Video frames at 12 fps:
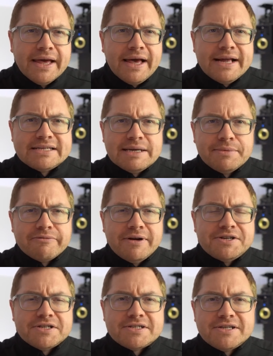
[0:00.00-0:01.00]
In some of the
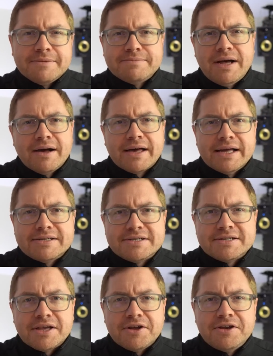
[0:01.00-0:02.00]
region's top
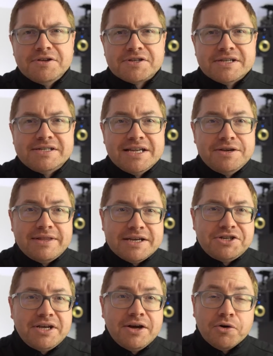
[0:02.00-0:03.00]
markets, the good news continued
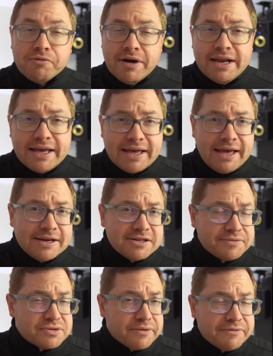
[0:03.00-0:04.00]
this year already. Kia's
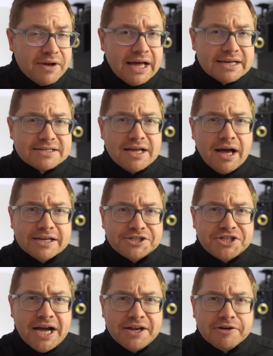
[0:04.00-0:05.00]
off to a flying start in
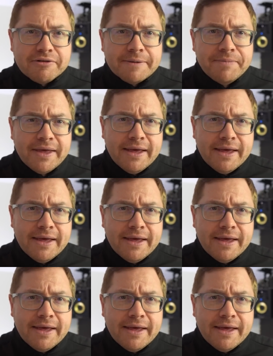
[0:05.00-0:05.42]
January.